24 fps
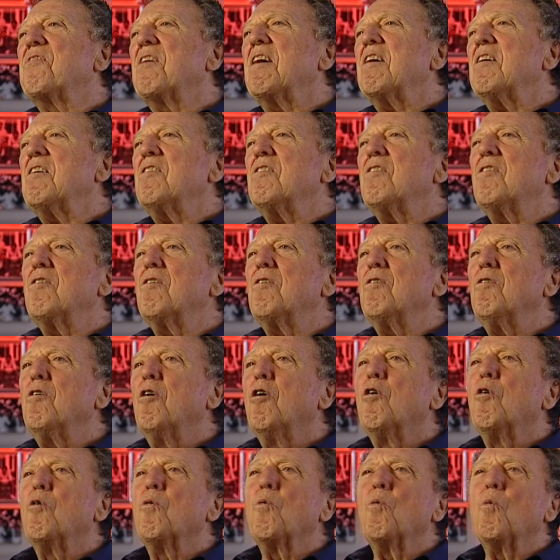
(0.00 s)
theater
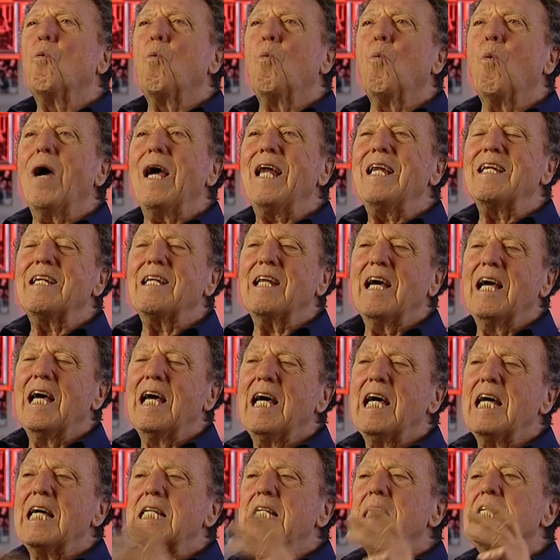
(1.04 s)
went
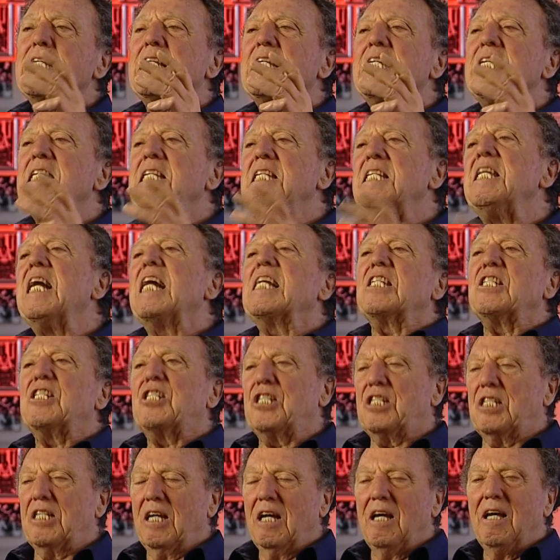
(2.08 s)

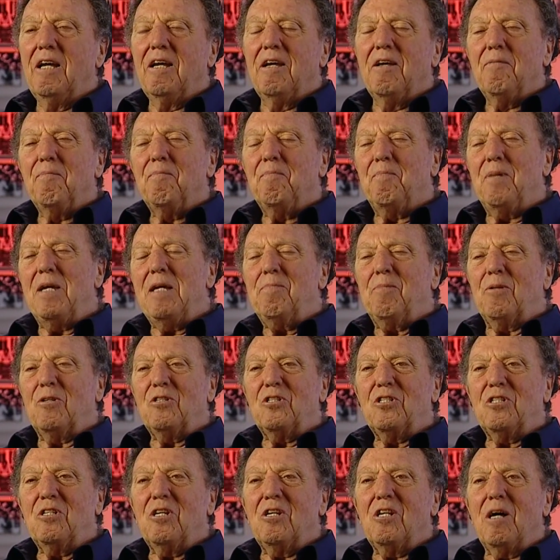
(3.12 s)
nuts. People
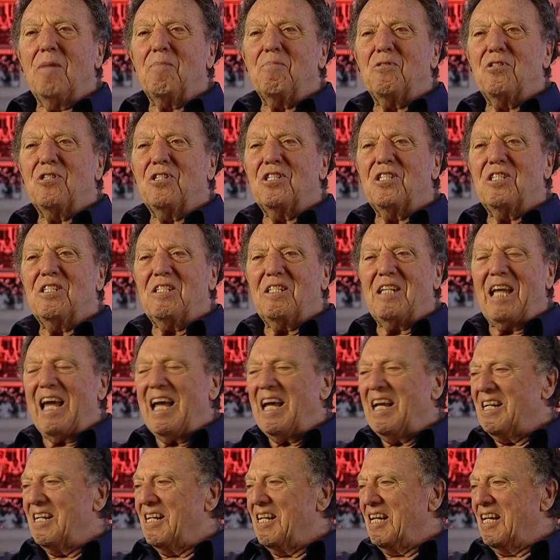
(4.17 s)
stood up
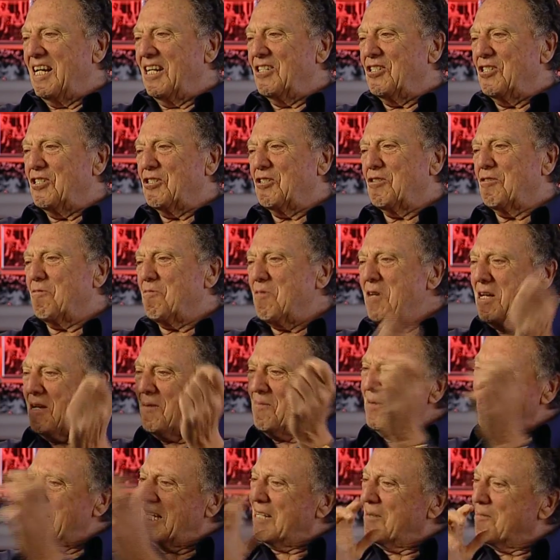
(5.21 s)
standing and
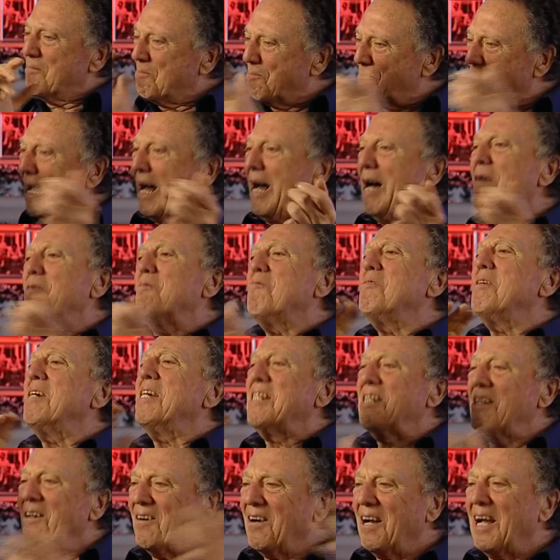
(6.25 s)
screaming and
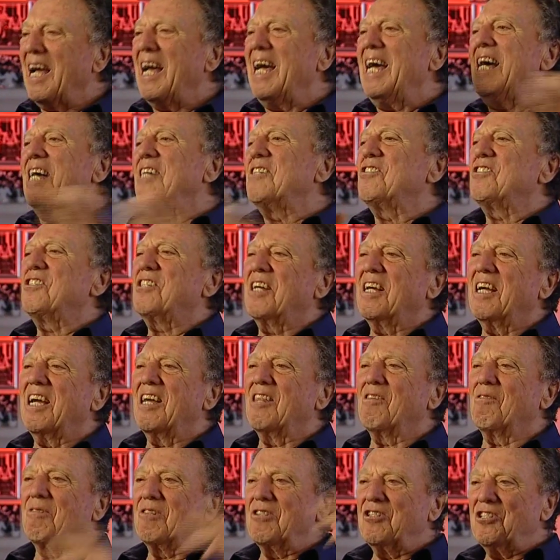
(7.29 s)
pounding their hands
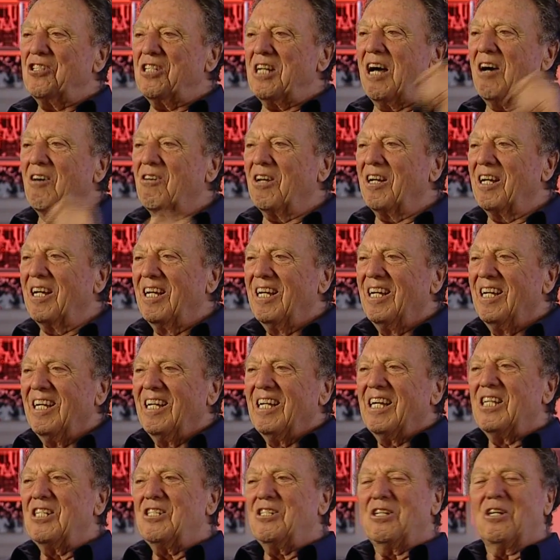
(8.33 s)
together and shouting.
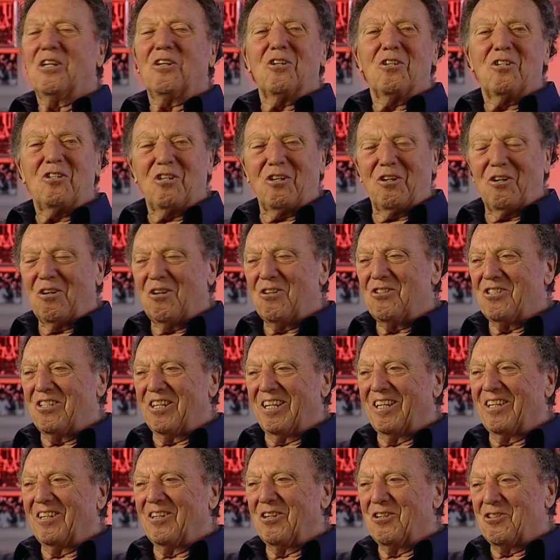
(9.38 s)
Diller turns
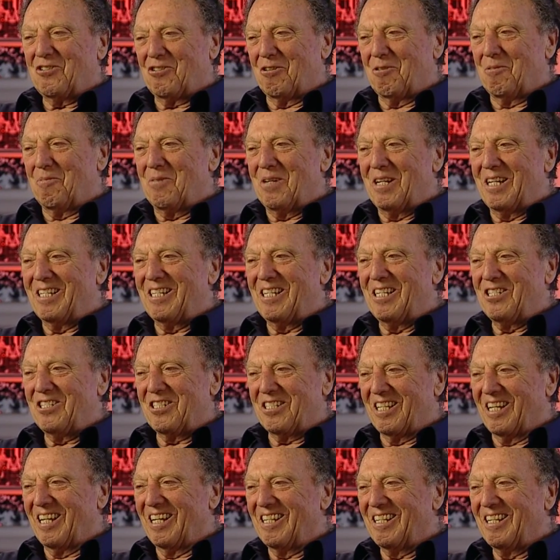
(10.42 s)
and he looks at me and he
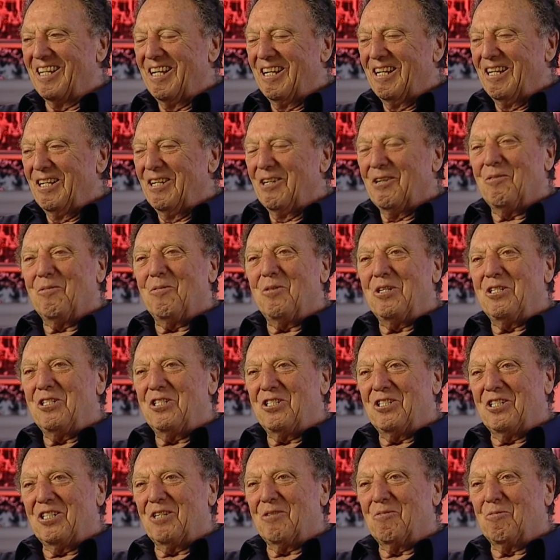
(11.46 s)
said, We
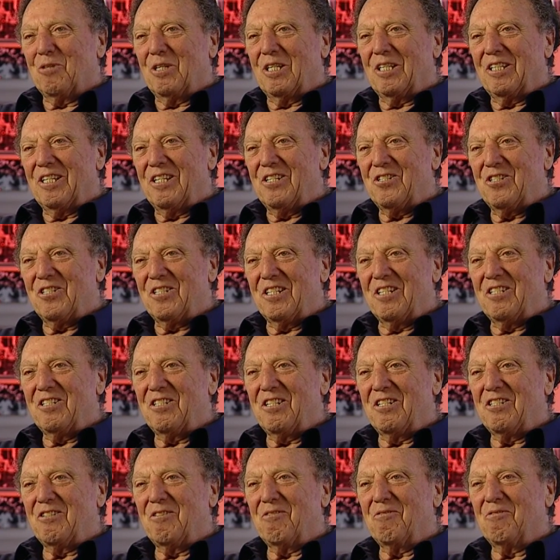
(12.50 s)
should have released
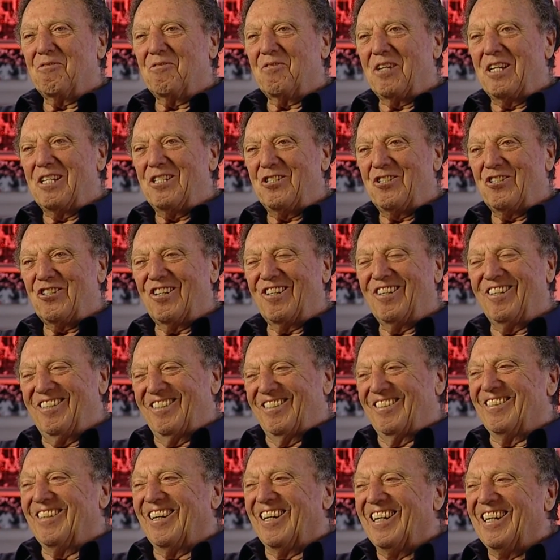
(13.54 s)
this as a feature,
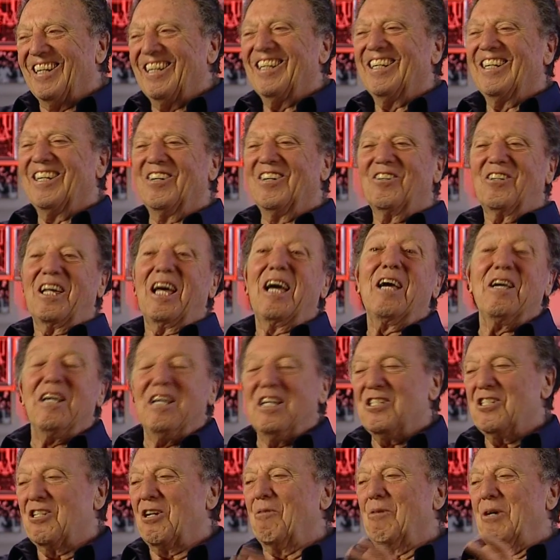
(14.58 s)
right? Okay,
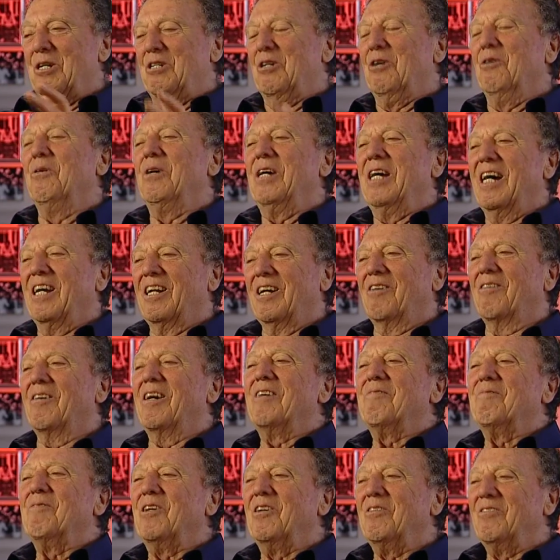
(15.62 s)
so we knew we had a
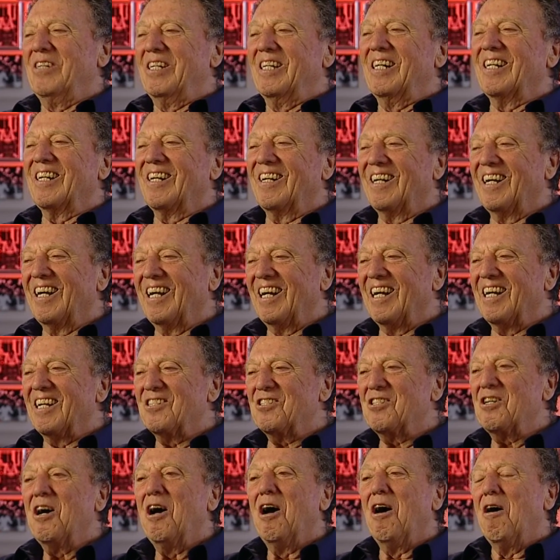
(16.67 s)
great movie on our
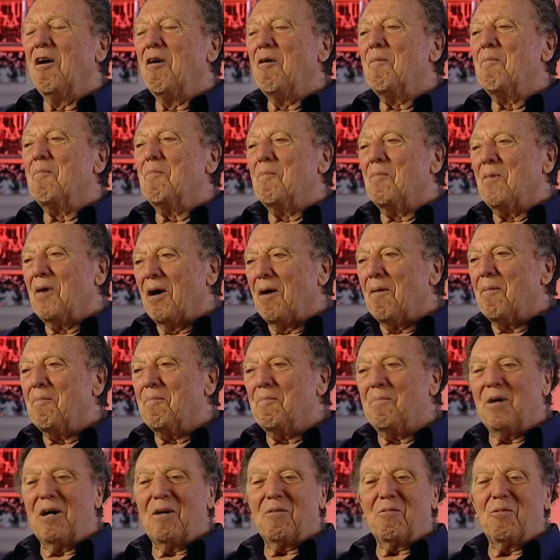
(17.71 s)
hands,
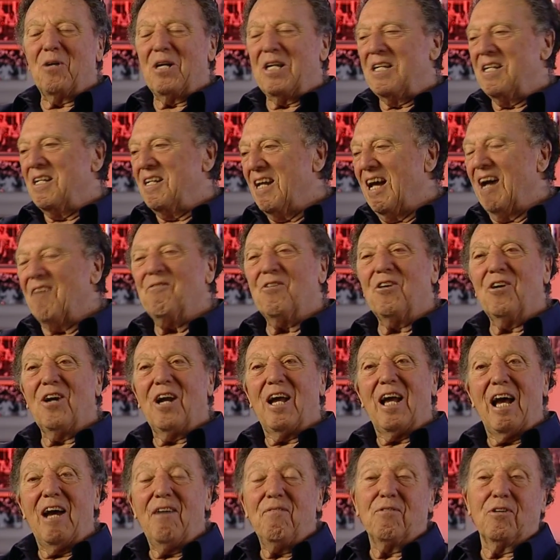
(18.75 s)
but we
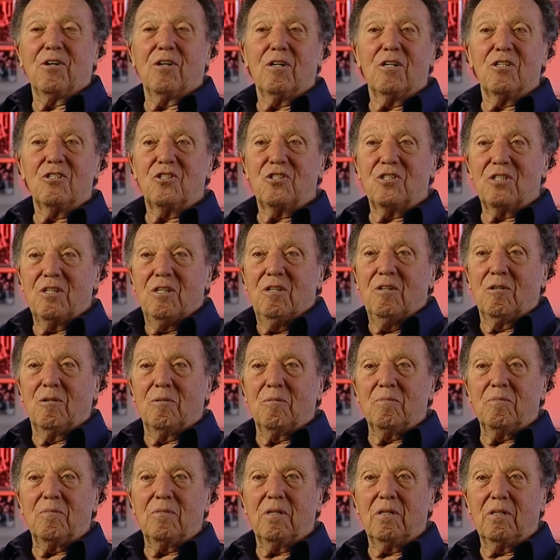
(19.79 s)
never ever
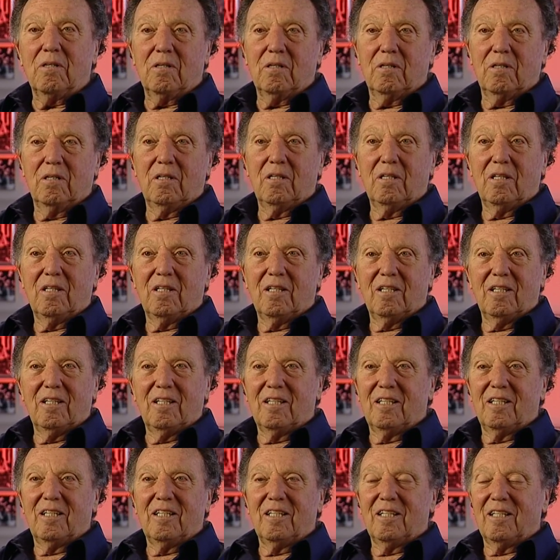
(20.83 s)
assumed
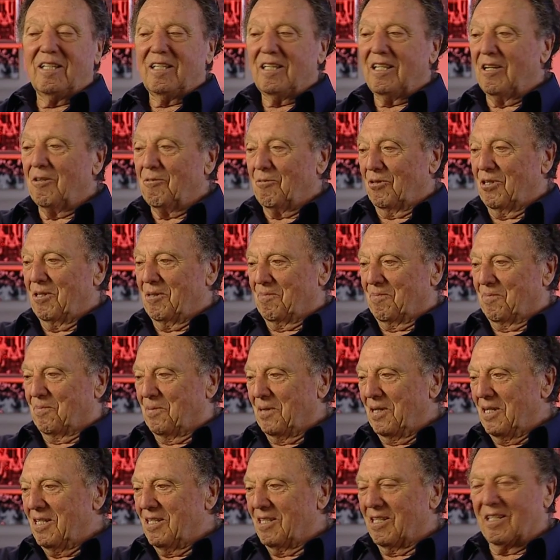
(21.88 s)
it would
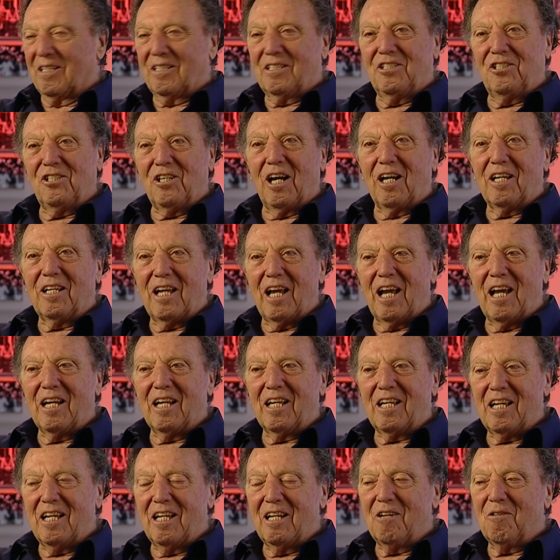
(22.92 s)
be the
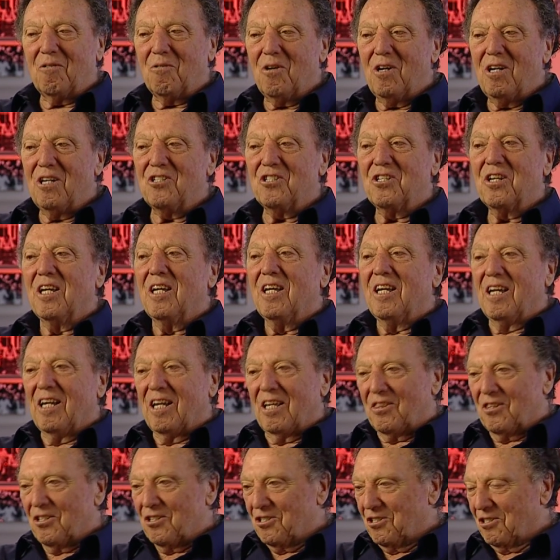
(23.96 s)
gigantic hit it was.
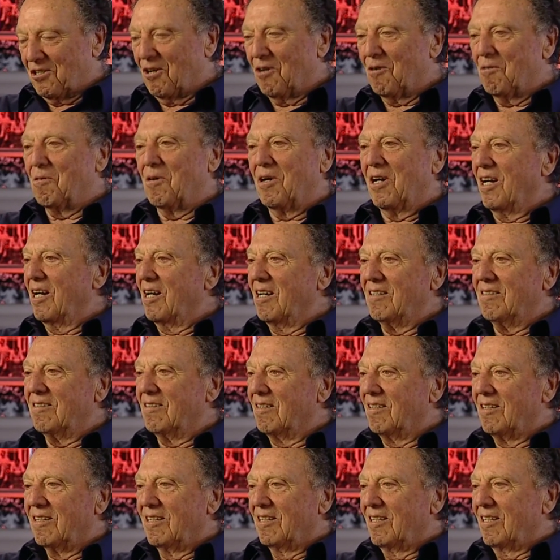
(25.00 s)
The show
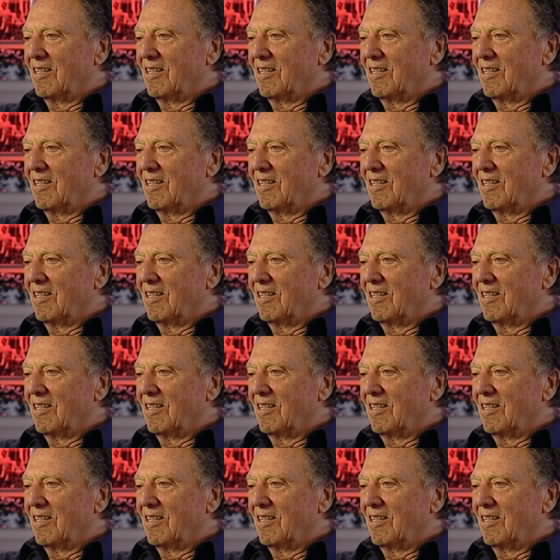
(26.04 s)
ran